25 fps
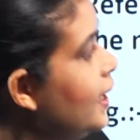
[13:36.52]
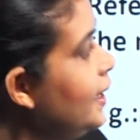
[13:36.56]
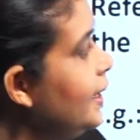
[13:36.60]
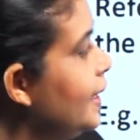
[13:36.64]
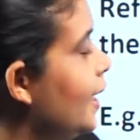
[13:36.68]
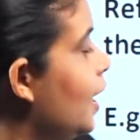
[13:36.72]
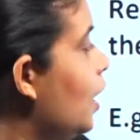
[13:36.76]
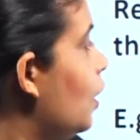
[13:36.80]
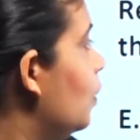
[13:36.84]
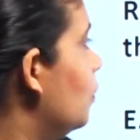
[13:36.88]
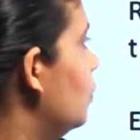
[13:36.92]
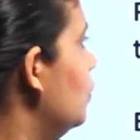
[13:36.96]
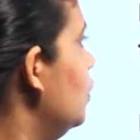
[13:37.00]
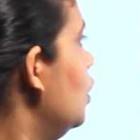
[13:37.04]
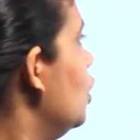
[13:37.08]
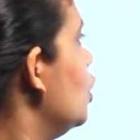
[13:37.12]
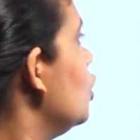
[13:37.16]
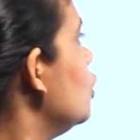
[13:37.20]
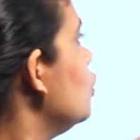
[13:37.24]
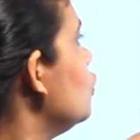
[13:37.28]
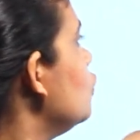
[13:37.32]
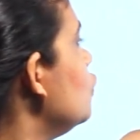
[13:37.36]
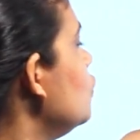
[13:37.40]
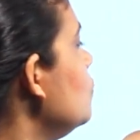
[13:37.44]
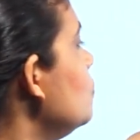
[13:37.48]
a noun
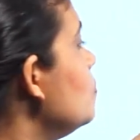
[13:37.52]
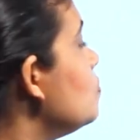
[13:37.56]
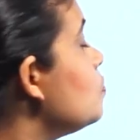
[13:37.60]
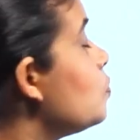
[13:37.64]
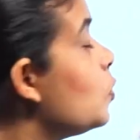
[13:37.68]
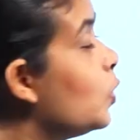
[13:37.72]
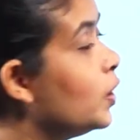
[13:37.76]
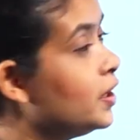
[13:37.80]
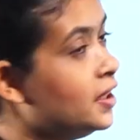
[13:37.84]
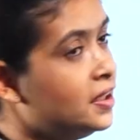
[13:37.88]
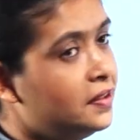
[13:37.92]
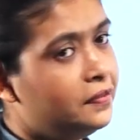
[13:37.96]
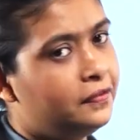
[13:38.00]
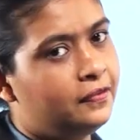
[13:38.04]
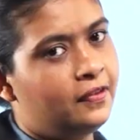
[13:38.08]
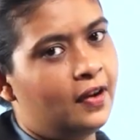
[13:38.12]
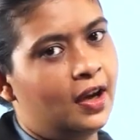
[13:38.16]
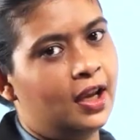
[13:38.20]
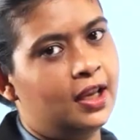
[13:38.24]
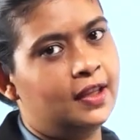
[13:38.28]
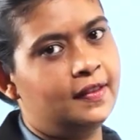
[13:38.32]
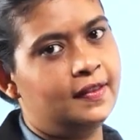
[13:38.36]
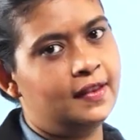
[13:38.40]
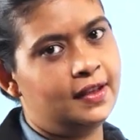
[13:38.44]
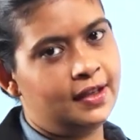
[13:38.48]
to
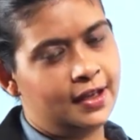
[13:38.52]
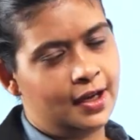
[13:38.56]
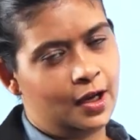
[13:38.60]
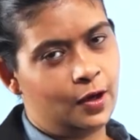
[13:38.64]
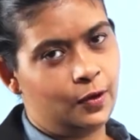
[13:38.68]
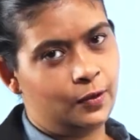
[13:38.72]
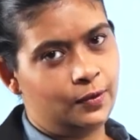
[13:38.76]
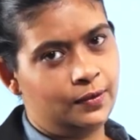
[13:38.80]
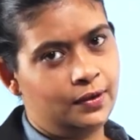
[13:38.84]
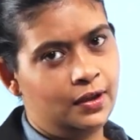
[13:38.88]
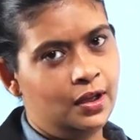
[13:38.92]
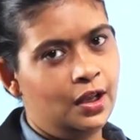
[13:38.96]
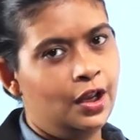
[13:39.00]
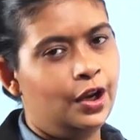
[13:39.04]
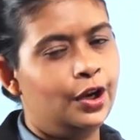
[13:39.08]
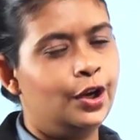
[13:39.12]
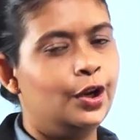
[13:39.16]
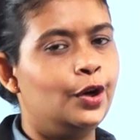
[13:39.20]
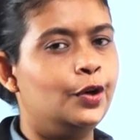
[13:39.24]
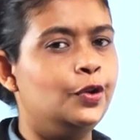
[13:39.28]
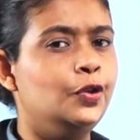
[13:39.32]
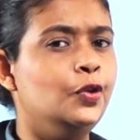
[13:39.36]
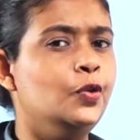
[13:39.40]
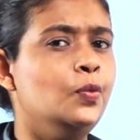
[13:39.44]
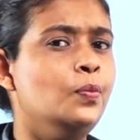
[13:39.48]
modify the noun.
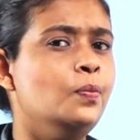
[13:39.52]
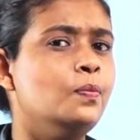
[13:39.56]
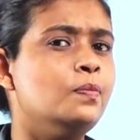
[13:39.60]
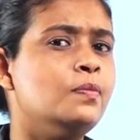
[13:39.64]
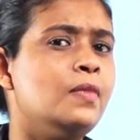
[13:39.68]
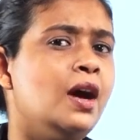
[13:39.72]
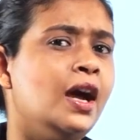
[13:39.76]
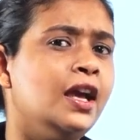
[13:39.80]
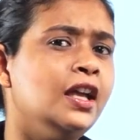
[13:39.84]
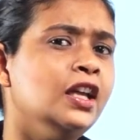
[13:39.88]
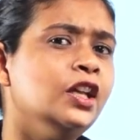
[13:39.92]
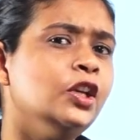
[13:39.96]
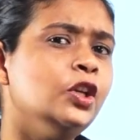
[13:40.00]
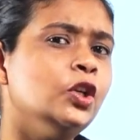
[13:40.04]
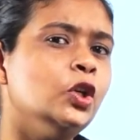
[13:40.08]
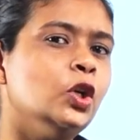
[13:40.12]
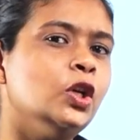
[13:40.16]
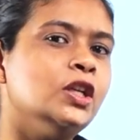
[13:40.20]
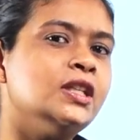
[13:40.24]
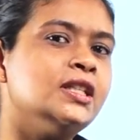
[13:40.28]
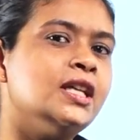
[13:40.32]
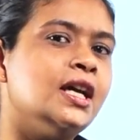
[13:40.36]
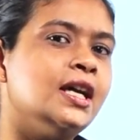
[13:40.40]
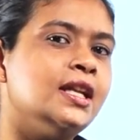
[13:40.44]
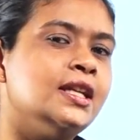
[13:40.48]
Now, you might
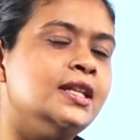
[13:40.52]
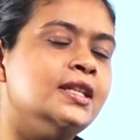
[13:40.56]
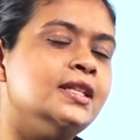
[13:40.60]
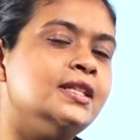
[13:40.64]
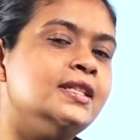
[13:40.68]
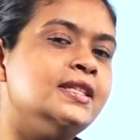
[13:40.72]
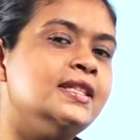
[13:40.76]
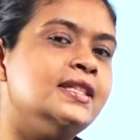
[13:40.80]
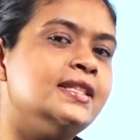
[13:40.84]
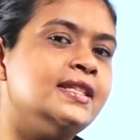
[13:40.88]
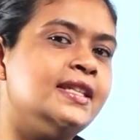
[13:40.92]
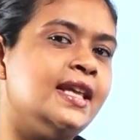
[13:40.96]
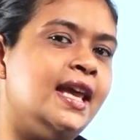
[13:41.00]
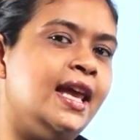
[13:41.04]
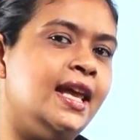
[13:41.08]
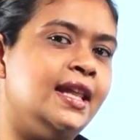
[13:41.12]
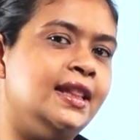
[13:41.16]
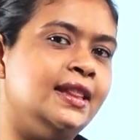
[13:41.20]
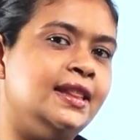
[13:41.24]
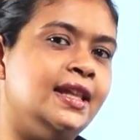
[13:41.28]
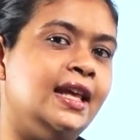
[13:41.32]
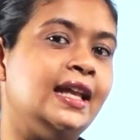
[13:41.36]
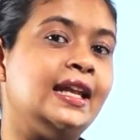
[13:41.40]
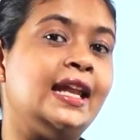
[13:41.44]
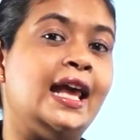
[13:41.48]
not understand
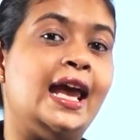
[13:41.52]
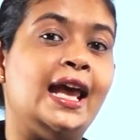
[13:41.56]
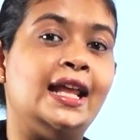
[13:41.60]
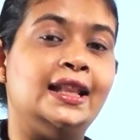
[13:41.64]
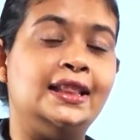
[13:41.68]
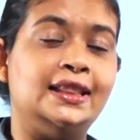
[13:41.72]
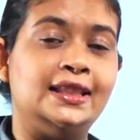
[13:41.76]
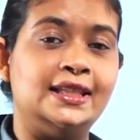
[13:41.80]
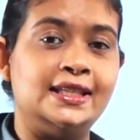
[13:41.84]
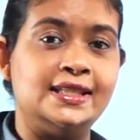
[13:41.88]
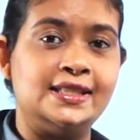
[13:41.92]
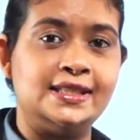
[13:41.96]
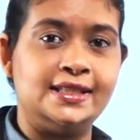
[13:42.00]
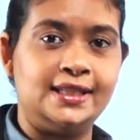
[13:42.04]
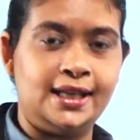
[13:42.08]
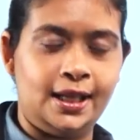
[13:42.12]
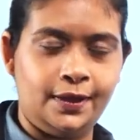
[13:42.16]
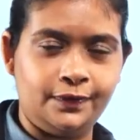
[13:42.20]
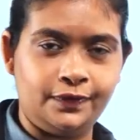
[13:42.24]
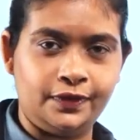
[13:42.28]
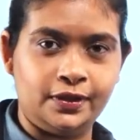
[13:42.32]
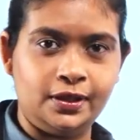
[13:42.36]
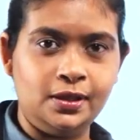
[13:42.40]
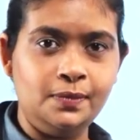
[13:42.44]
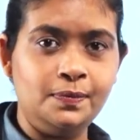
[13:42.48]
that at this
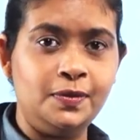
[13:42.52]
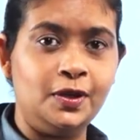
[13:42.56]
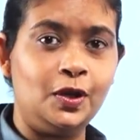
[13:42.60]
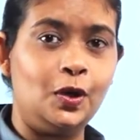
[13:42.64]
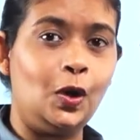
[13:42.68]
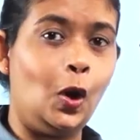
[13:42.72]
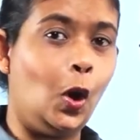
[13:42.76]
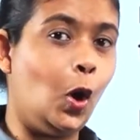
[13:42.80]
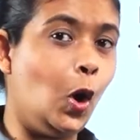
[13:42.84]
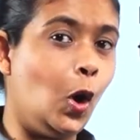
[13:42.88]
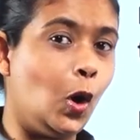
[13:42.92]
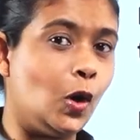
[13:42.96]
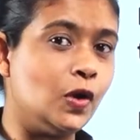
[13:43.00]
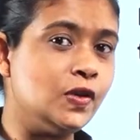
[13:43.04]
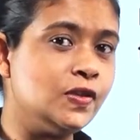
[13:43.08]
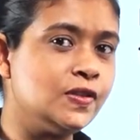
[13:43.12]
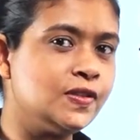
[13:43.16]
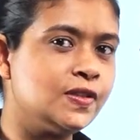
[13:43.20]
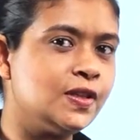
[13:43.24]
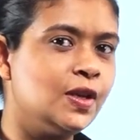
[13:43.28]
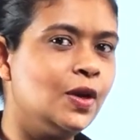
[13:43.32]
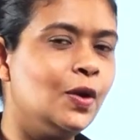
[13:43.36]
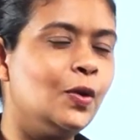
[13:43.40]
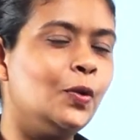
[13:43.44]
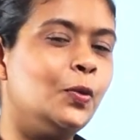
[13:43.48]
level because
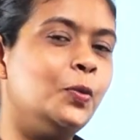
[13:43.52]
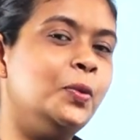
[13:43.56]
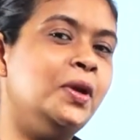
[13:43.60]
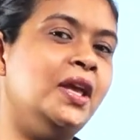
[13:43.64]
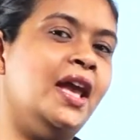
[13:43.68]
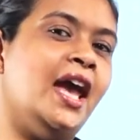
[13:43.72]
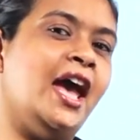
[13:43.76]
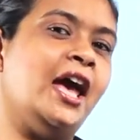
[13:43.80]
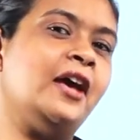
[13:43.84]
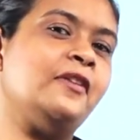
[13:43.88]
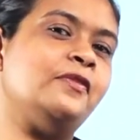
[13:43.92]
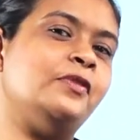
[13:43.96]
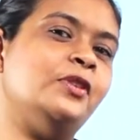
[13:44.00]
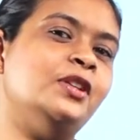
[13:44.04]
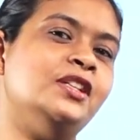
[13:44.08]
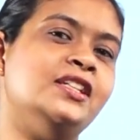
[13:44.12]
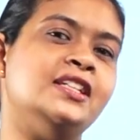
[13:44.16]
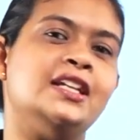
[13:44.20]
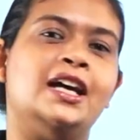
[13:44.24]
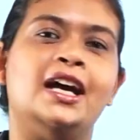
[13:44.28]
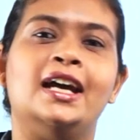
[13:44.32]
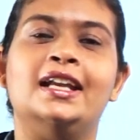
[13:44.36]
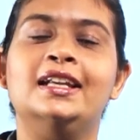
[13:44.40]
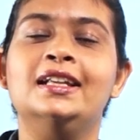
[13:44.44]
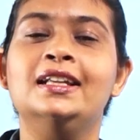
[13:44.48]
we haven't
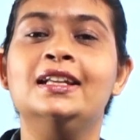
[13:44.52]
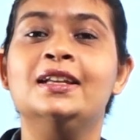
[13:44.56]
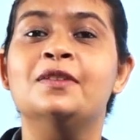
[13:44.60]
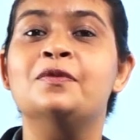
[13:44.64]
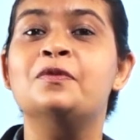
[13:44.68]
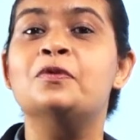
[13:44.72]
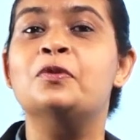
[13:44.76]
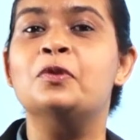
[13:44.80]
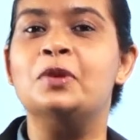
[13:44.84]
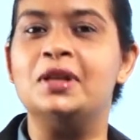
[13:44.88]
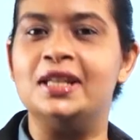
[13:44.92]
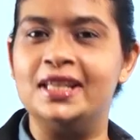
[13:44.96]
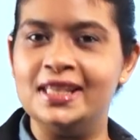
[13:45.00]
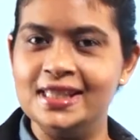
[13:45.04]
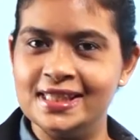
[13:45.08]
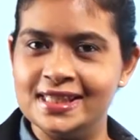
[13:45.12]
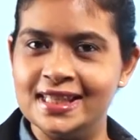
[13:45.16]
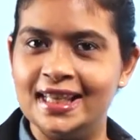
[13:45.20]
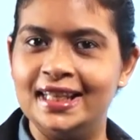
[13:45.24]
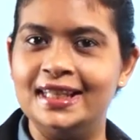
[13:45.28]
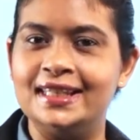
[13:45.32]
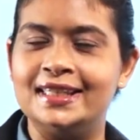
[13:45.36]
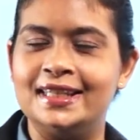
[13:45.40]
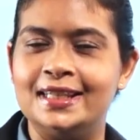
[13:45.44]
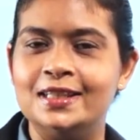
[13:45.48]
done fully
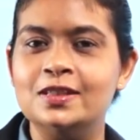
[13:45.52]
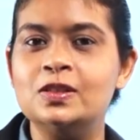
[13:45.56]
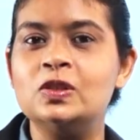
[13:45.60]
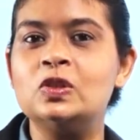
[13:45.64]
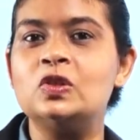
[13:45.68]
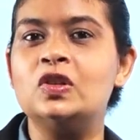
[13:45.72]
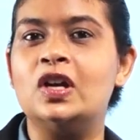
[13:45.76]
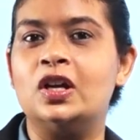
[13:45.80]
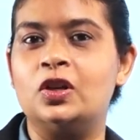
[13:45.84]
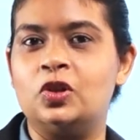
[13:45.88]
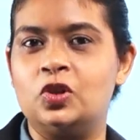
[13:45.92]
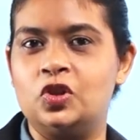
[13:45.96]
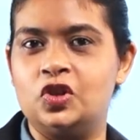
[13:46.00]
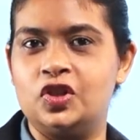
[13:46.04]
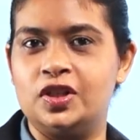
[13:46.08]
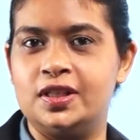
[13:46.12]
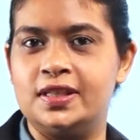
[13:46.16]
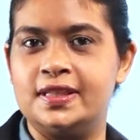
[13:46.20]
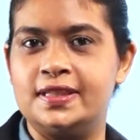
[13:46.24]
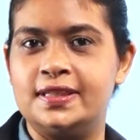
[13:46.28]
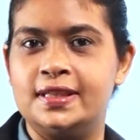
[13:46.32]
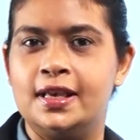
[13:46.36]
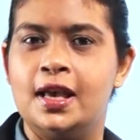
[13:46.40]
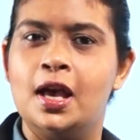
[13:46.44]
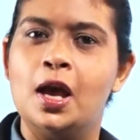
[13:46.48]
sentence
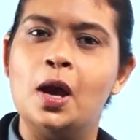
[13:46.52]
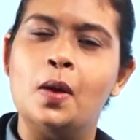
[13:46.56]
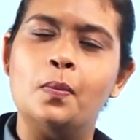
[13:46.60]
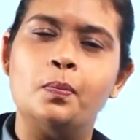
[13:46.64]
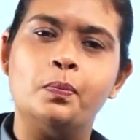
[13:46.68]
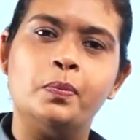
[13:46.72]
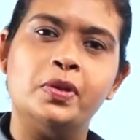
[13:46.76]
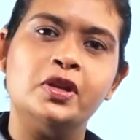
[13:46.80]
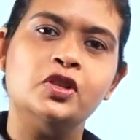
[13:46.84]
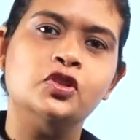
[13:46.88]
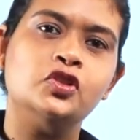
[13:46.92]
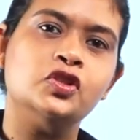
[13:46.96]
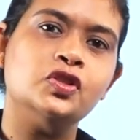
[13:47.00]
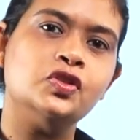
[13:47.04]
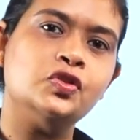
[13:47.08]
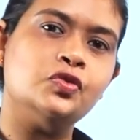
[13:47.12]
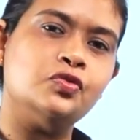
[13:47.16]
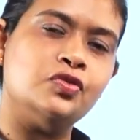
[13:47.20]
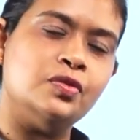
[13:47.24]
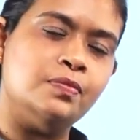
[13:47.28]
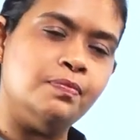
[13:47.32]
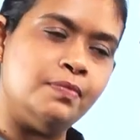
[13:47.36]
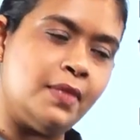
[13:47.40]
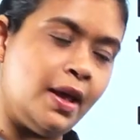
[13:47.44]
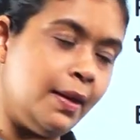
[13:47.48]
structures. But just
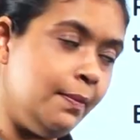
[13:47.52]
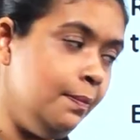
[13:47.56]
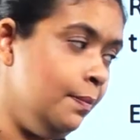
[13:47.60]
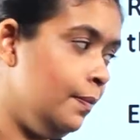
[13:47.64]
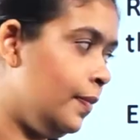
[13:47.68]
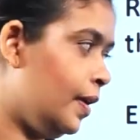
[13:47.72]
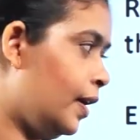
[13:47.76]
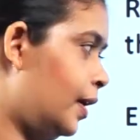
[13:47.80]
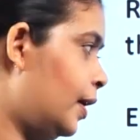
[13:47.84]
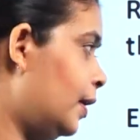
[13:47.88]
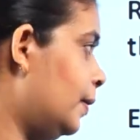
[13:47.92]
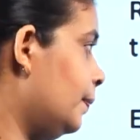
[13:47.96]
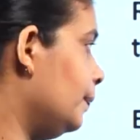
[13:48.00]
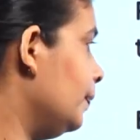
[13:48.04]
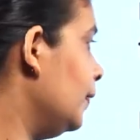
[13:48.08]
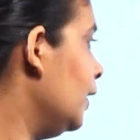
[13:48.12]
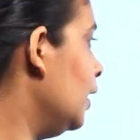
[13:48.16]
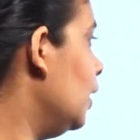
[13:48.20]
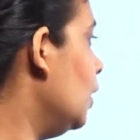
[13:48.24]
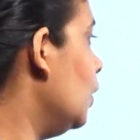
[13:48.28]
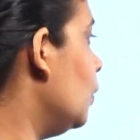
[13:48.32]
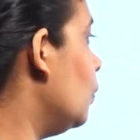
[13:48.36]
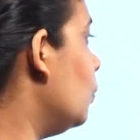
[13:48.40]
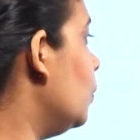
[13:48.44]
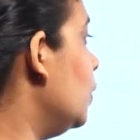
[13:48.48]
remember,
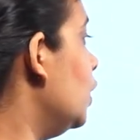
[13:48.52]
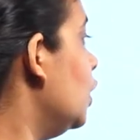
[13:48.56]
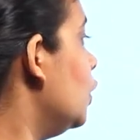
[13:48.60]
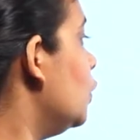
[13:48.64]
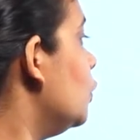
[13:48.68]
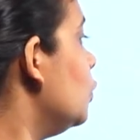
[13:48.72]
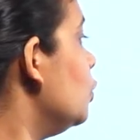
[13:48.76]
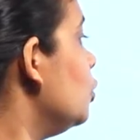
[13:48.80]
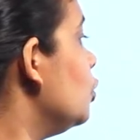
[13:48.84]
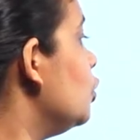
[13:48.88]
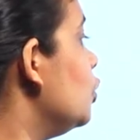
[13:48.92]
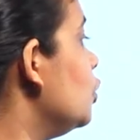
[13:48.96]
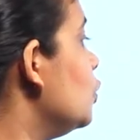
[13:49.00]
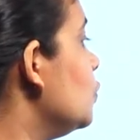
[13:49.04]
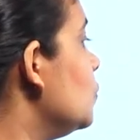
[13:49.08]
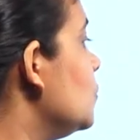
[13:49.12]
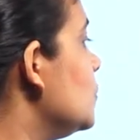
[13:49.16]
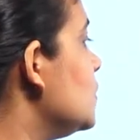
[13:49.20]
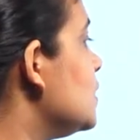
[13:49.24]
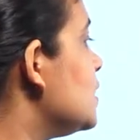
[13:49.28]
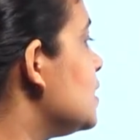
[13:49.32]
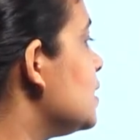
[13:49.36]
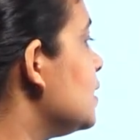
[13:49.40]
we could use...